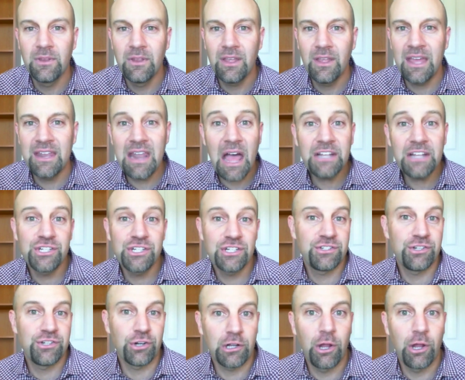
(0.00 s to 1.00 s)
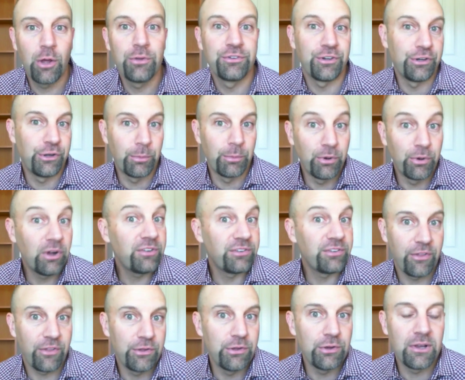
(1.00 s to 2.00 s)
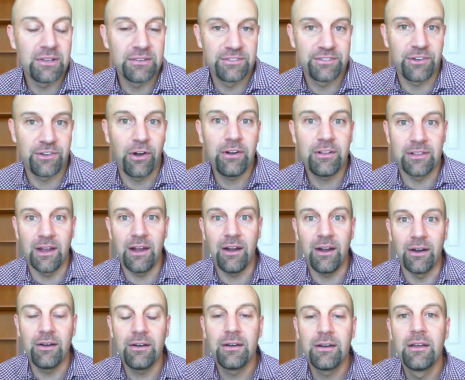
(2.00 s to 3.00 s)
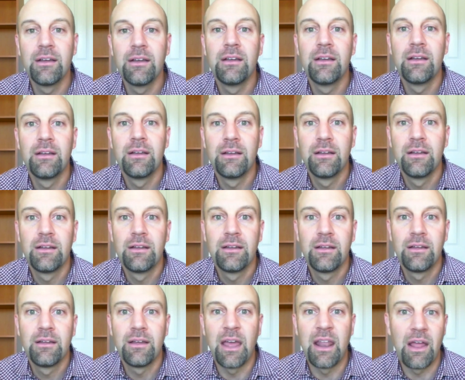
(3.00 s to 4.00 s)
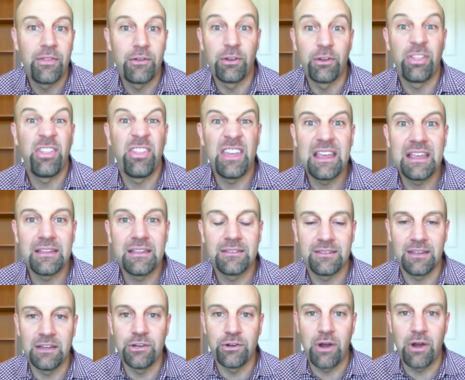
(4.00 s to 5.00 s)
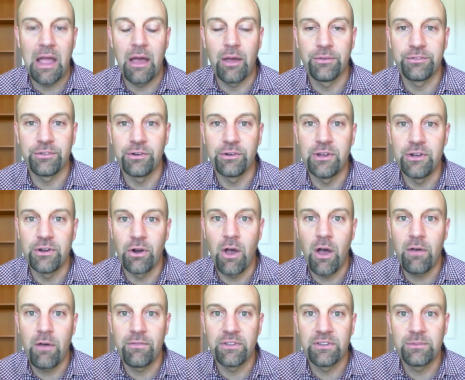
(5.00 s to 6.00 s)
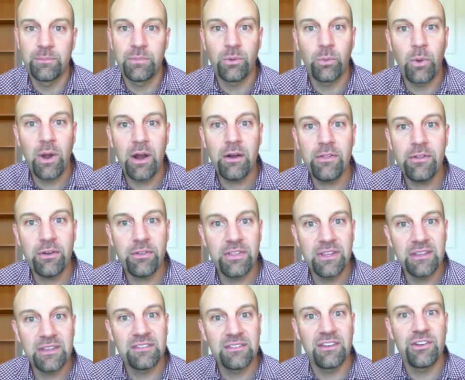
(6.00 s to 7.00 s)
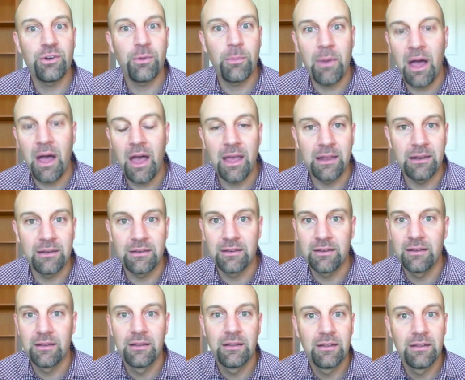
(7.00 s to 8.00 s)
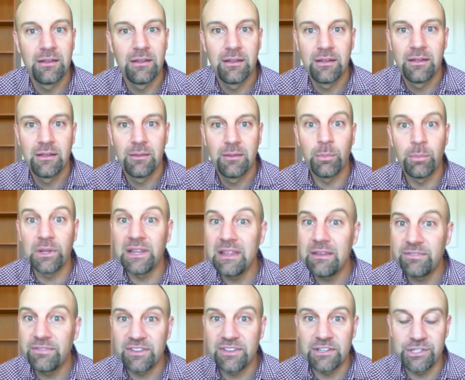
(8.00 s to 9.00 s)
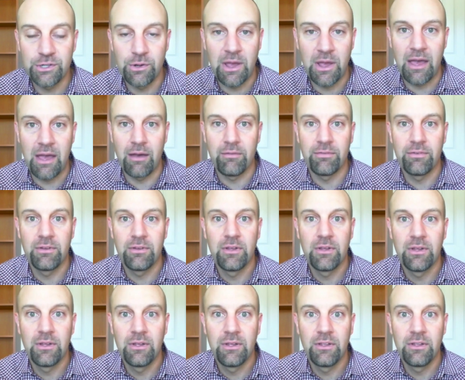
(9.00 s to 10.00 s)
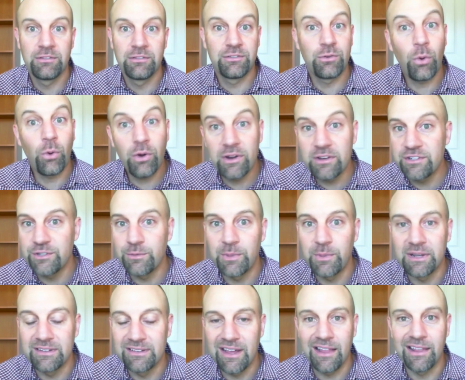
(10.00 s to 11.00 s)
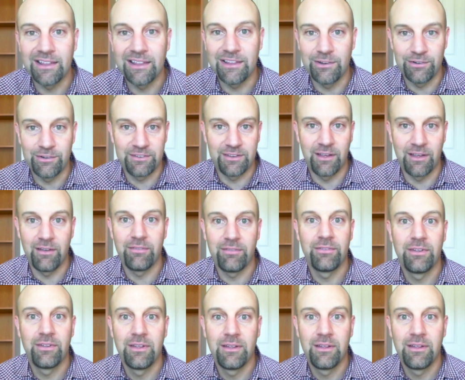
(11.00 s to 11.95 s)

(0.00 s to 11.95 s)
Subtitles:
And not just your clothes or your books, although you could start there, and other things in your house or in your office. But where are there things in your mind? Beliefs that you have. Stories you've been telling yourself.